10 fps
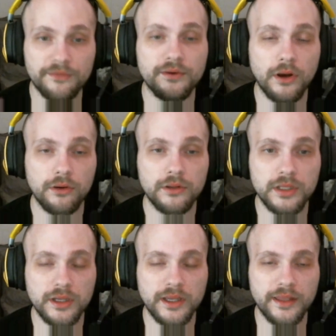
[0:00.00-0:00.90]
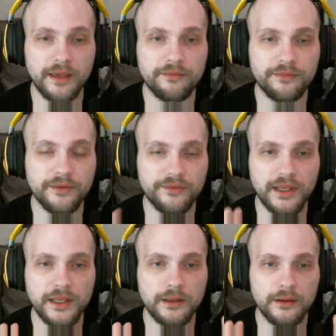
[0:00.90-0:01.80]
you go and look at that
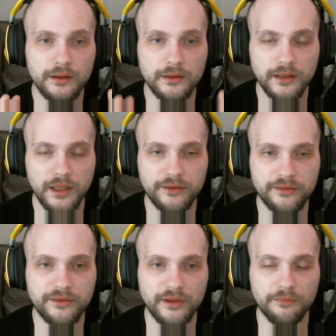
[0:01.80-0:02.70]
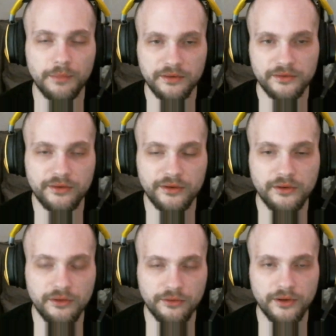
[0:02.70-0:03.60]
50 list of businesses you
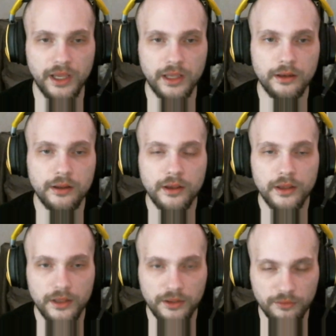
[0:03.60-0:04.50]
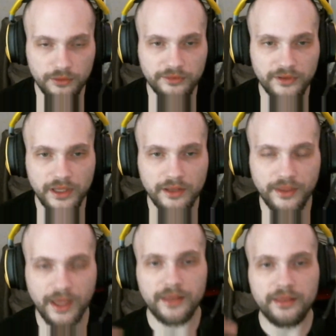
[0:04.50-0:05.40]
can create, you will see
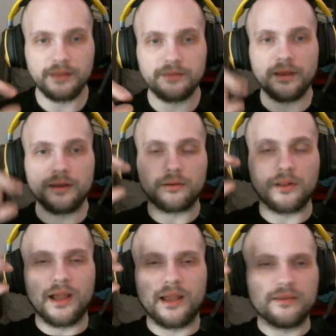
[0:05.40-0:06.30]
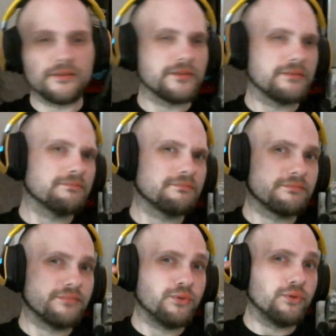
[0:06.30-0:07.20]
that this underlies
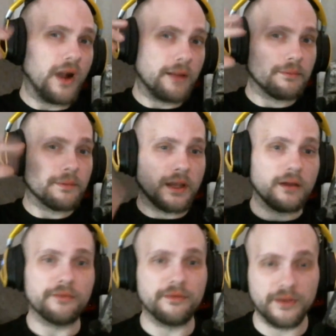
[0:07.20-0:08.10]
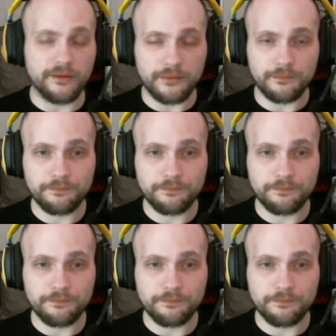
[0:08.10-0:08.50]
probably all 50 of them.